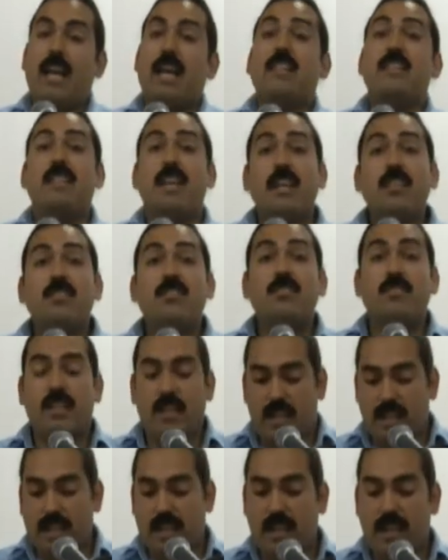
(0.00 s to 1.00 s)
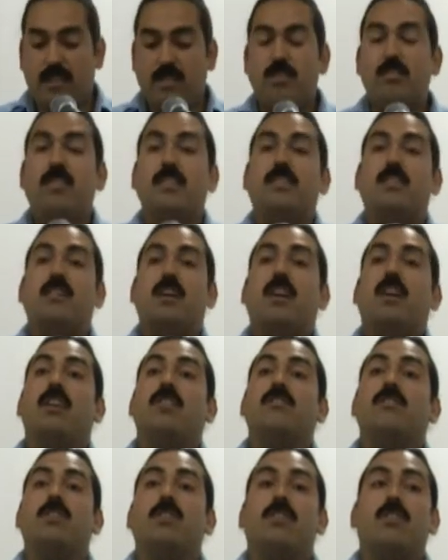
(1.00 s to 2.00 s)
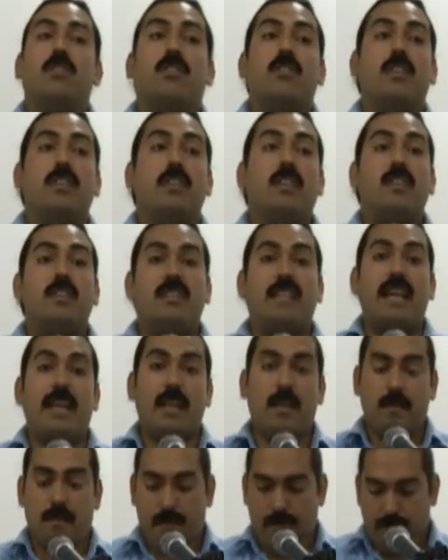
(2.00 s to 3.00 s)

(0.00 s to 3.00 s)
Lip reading: and yesterday it entered its 130th day.